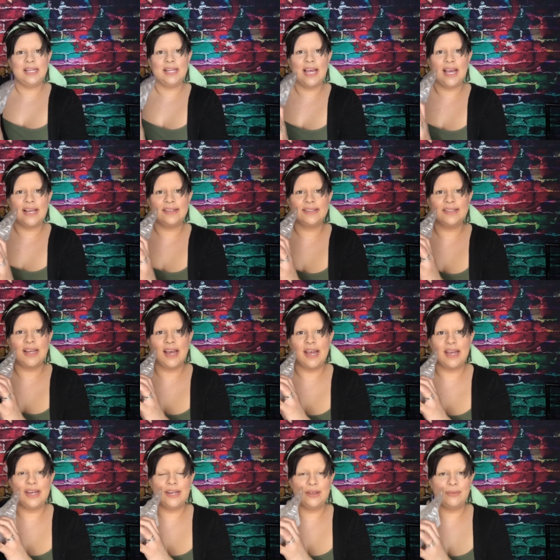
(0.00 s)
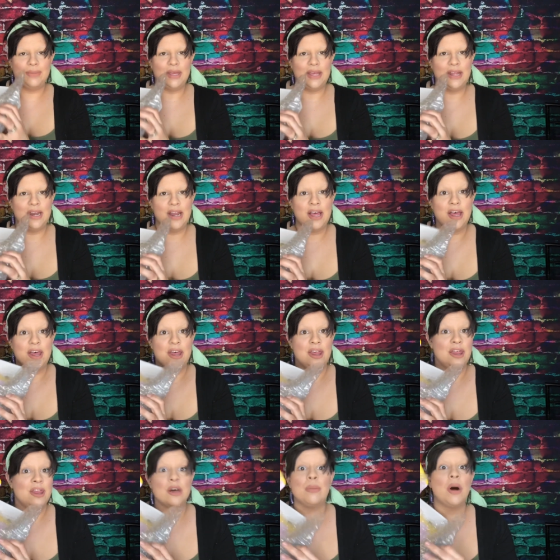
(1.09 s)
The last item in
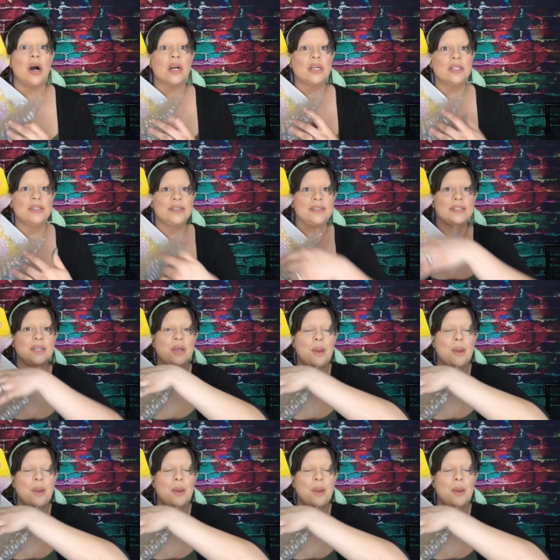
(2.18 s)
the box